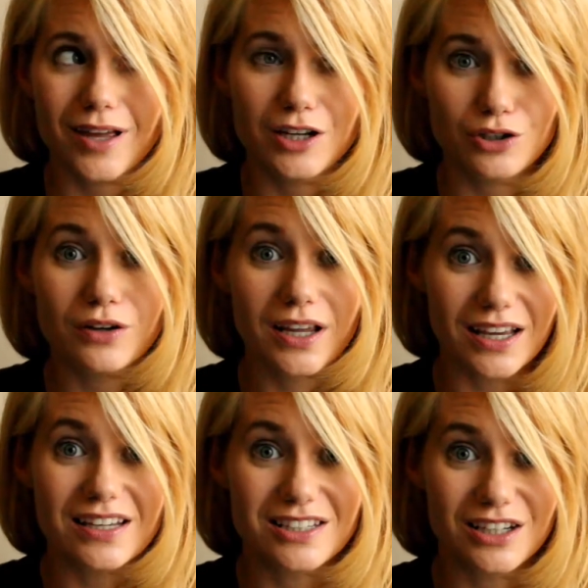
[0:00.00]
I don't
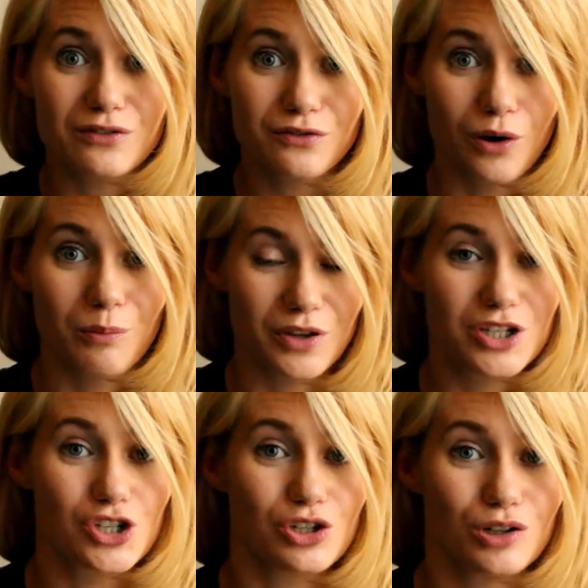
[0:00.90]
eat it from the
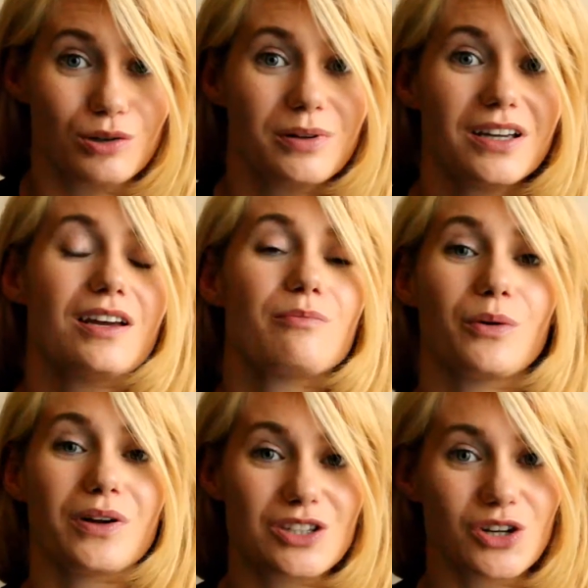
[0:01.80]
tube,
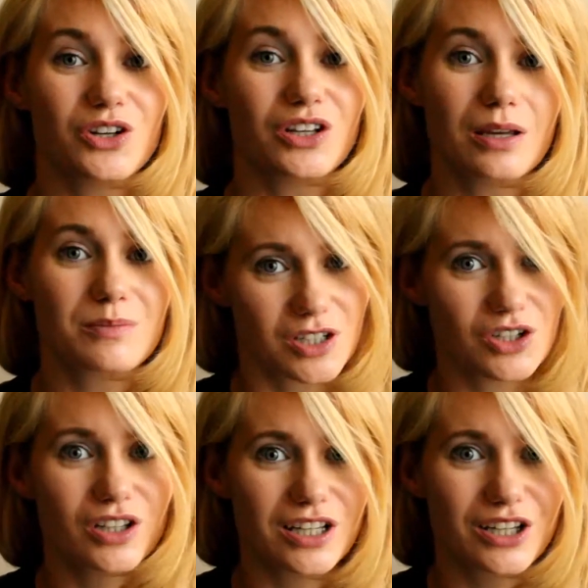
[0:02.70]
but when it's on your lips
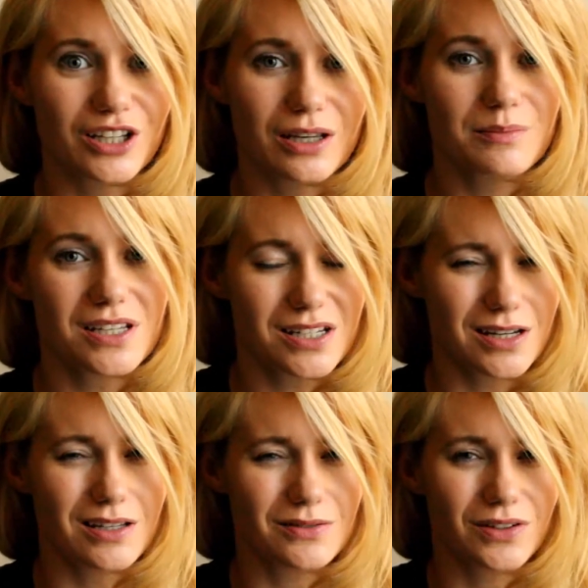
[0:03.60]
and you lick your lips, it
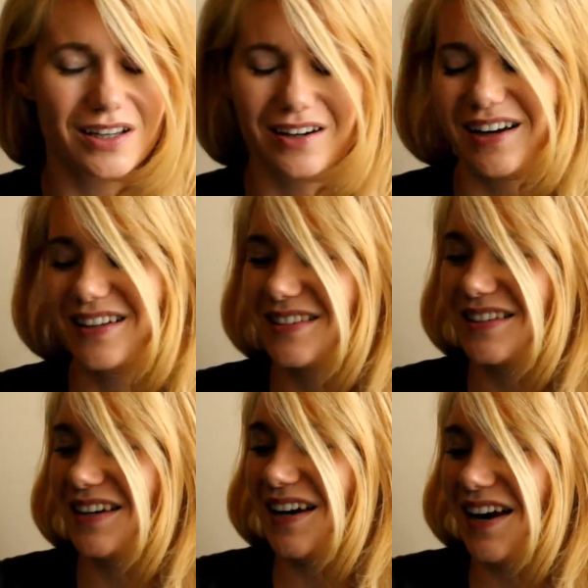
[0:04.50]
tastes really
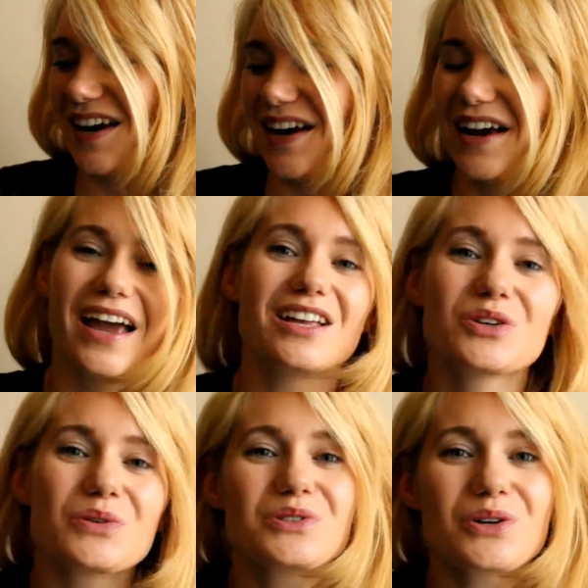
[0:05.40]
nice.
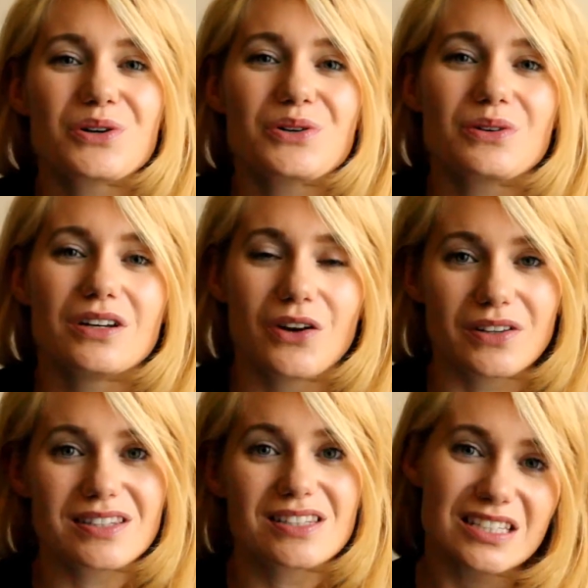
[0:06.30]
It's also
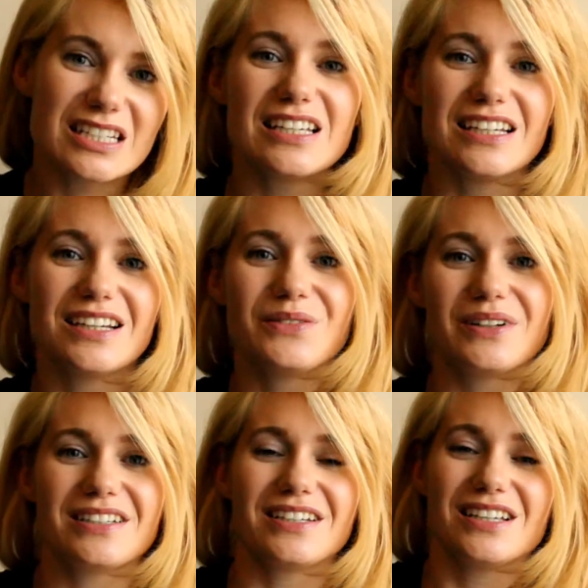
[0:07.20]
not sticky,
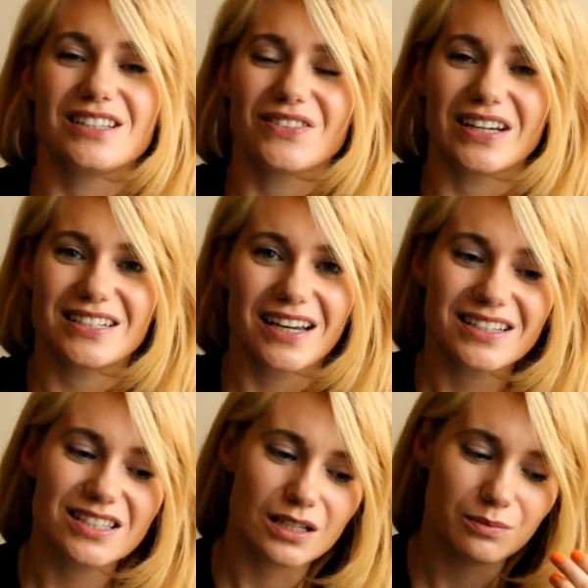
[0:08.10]
which is
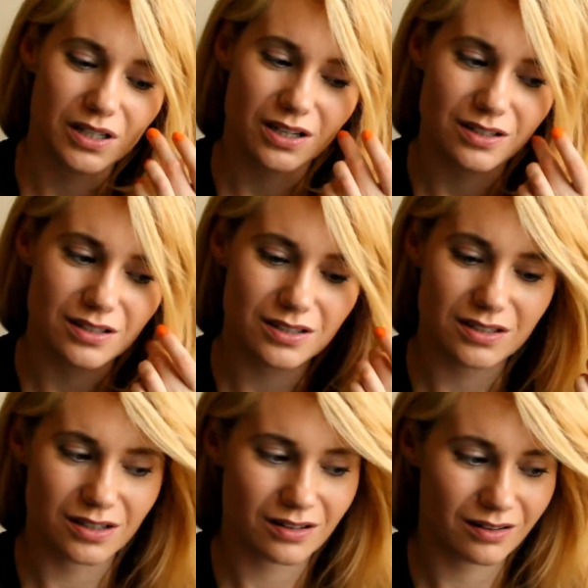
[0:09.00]
fantastic
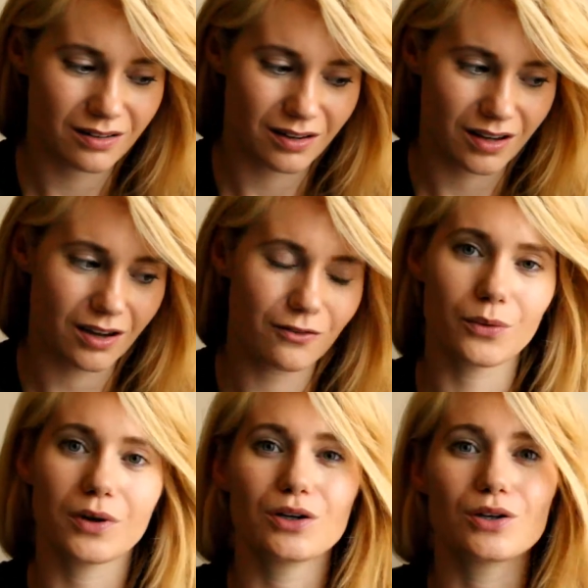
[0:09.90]
because
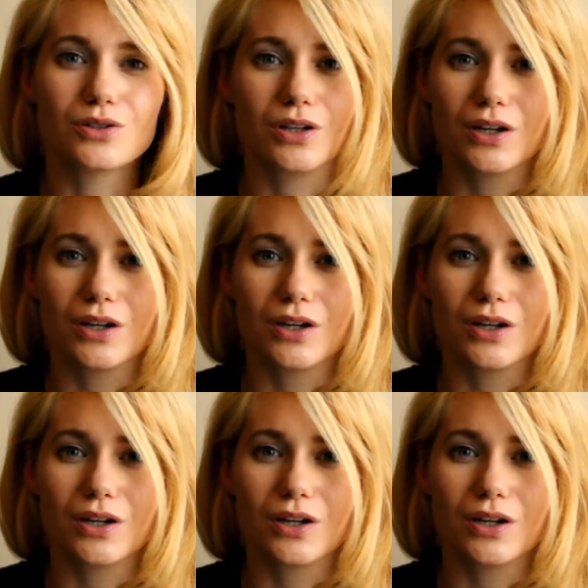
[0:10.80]
everyone knows you